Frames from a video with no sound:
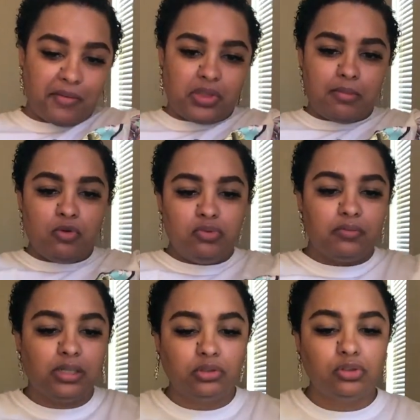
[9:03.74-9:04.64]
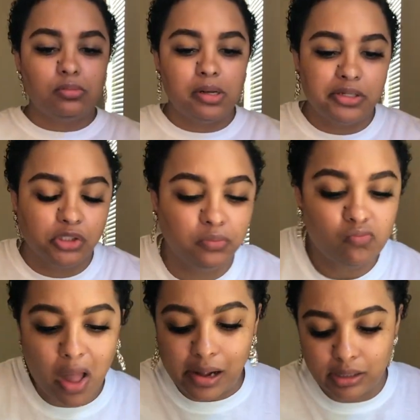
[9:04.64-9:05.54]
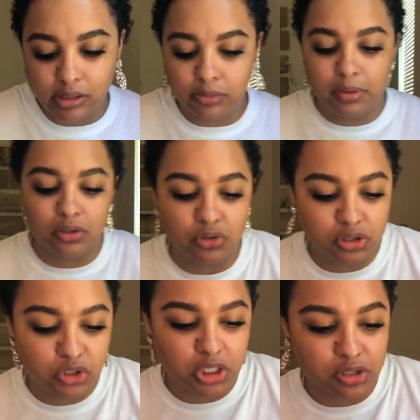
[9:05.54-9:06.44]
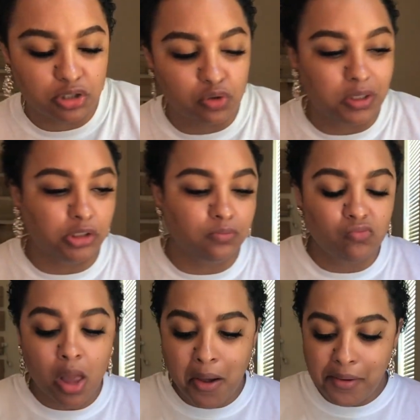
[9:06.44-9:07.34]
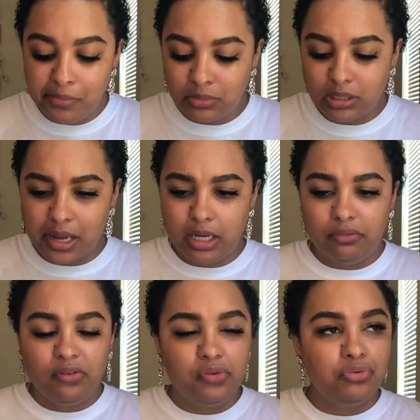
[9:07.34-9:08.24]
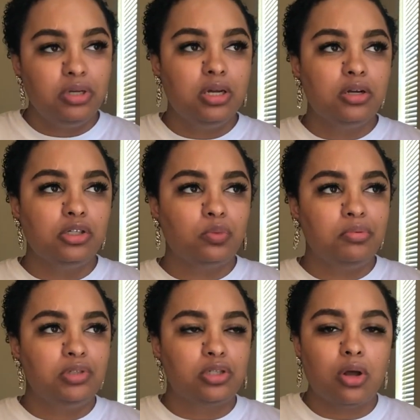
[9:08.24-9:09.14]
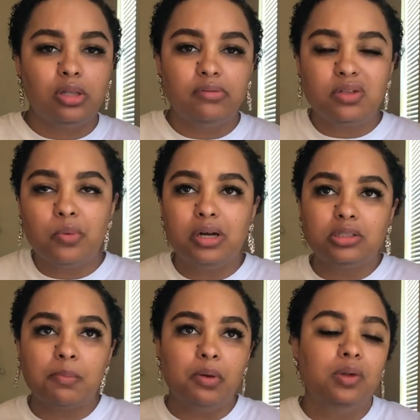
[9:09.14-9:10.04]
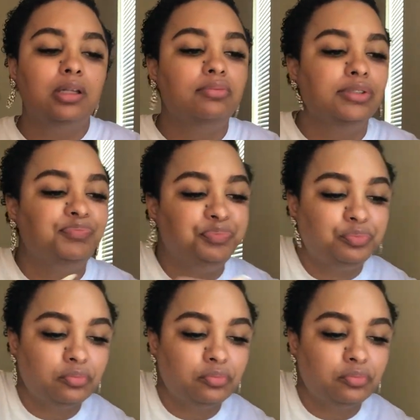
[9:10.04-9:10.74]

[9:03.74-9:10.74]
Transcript: they moved around so much. I had a better chair situation. But like every few years, we would just go live somewhere else. I mean, we lived in